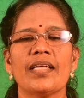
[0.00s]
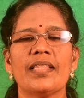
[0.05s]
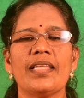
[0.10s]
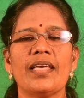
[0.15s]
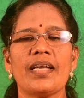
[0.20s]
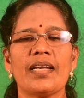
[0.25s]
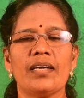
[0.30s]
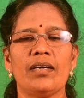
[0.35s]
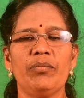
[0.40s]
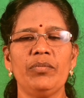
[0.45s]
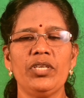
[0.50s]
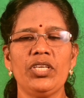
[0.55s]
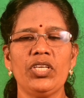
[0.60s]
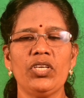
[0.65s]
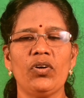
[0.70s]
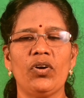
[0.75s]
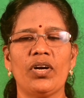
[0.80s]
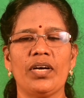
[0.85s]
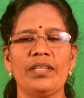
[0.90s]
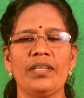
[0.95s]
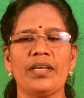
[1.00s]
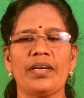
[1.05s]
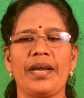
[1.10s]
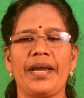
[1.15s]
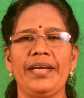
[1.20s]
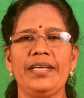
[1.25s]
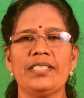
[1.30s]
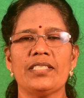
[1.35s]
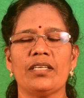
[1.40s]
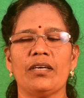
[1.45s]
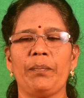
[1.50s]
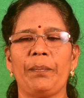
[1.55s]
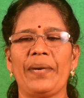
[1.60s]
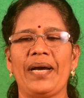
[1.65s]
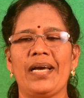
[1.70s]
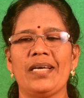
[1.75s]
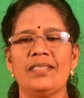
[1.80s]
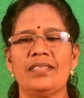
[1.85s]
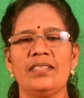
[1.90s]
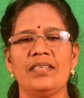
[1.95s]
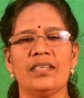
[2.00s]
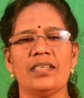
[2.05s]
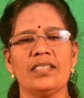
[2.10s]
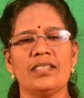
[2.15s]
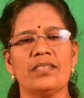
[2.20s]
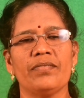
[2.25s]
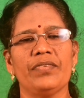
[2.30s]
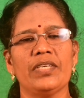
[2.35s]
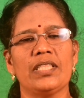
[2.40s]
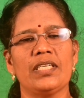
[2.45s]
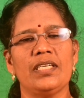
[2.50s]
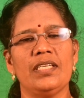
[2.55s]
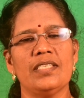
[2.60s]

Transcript: The Committee on the Rights of Persons with